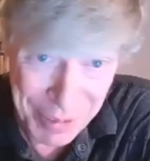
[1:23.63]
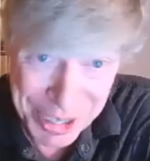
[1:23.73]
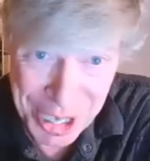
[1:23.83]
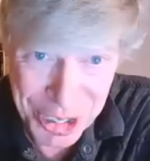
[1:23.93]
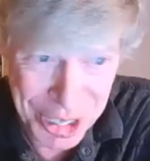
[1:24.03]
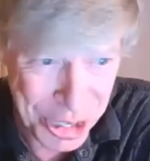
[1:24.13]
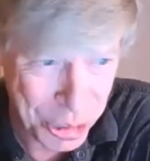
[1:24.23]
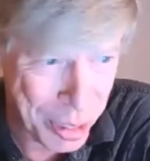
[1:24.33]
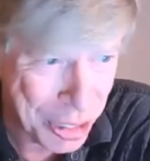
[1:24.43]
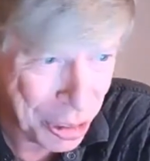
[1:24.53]
since she's
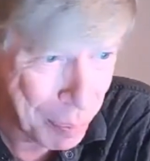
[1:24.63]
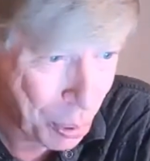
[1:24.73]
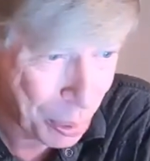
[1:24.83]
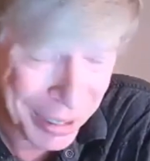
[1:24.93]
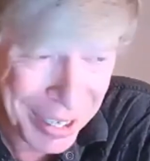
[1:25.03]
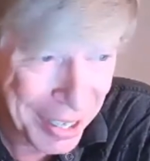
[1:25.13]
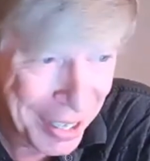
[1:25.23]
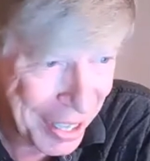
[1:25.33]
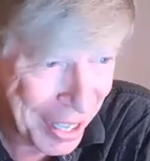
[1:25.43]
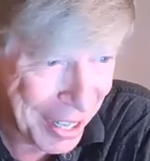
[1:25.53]
joined our board.
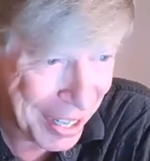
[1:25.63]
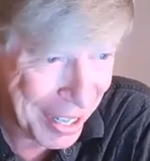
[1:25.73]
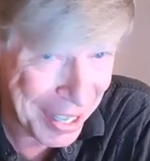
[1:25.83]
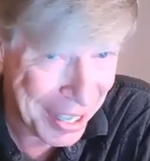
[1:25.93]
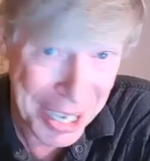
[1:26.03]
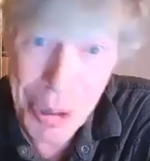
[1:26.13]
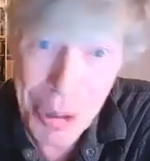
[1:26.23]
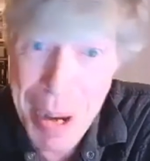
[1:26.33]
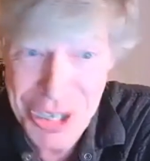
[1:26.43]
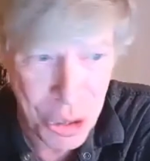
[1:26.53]
Uh, and so maybe
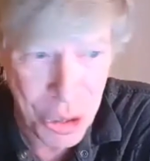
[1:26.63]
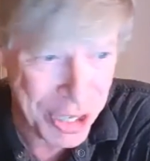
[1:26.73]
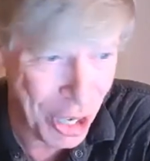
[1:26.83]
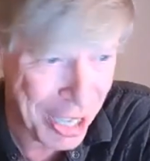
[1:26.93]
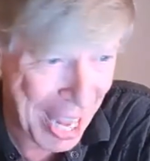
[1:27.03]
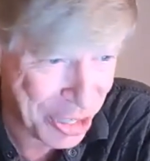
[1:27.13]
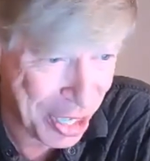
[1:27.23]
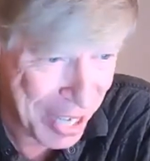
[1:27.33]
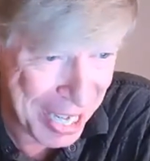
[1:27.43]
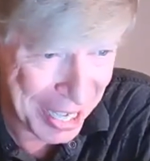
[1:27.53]
that's a question I'll ask
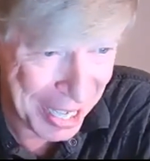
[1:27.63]
tonight, uh,